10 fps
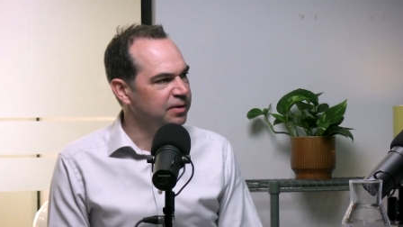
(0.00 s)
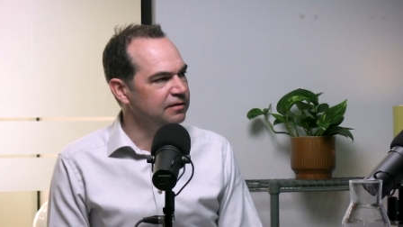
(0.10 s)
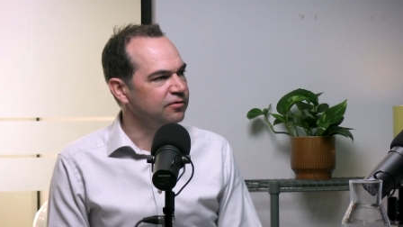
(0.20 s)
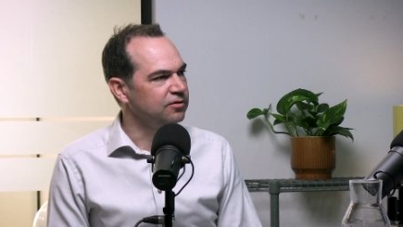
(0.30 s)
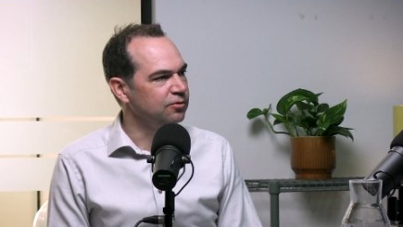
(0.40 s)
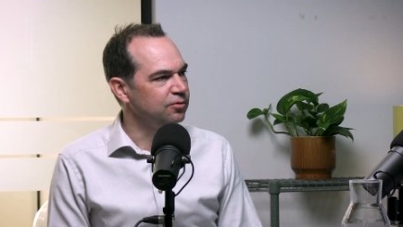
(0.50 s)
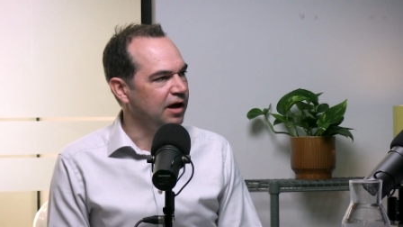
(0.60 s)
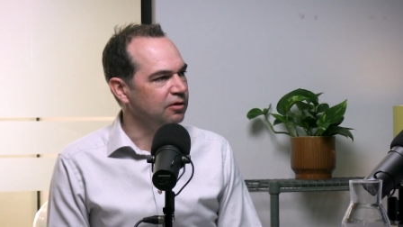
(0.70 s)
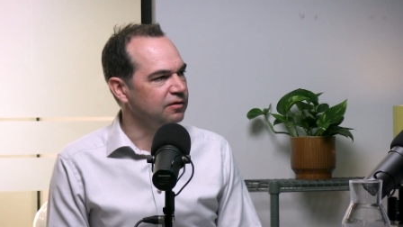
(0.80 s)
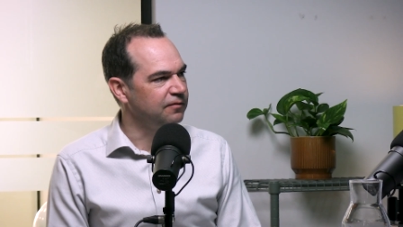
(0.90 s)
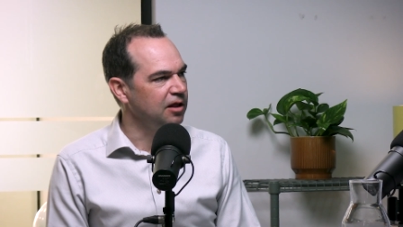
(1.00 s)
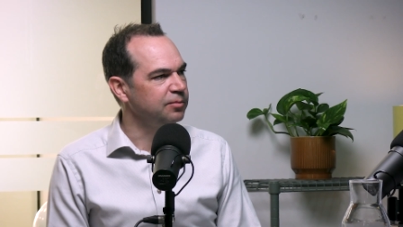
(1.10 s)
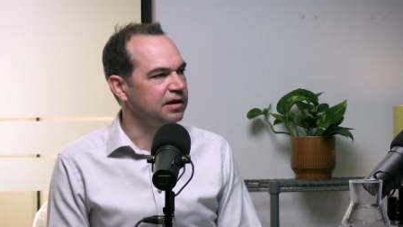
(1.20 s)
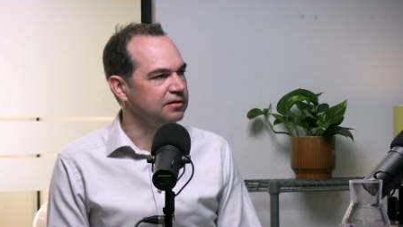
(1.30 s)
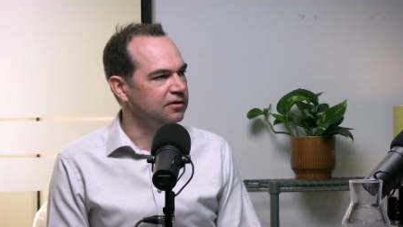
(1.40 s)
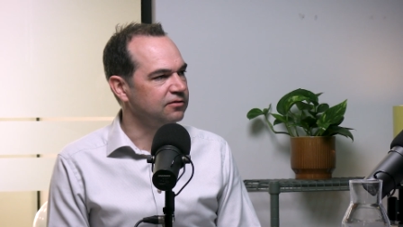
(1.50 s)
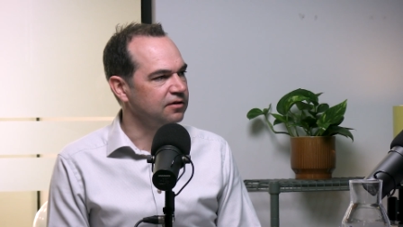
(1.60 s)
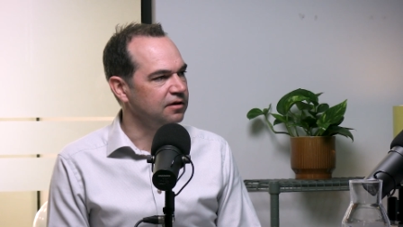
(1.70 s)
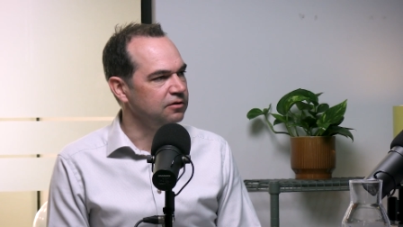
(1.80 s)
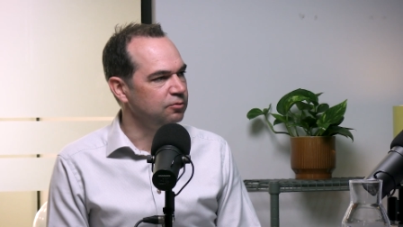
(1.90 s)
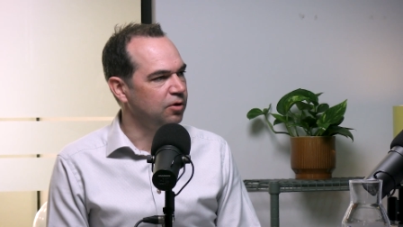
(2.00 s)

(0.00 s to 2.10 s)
been for you now, developing this new